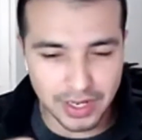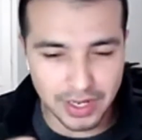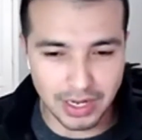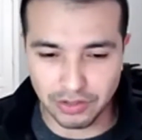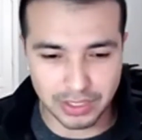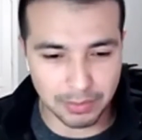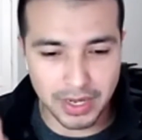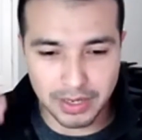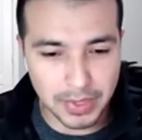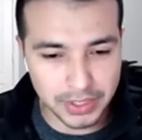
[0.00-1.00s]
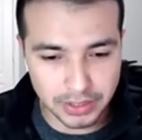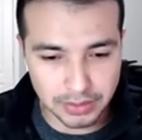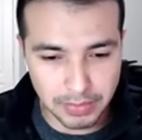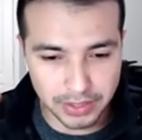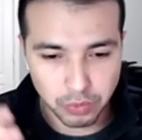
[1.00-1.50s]
And I was like, man, it just
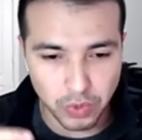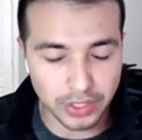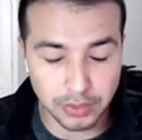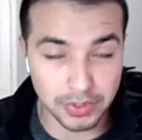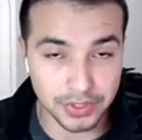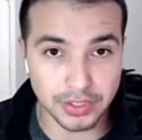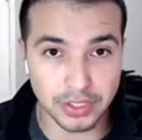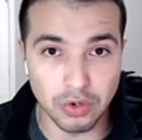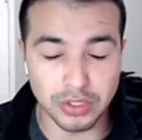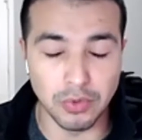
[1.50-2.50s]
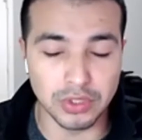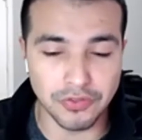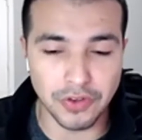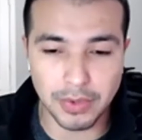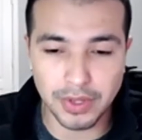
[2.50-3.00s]
makes way too much sense to go into
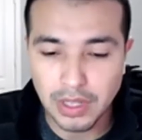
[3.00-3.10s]
multifamily.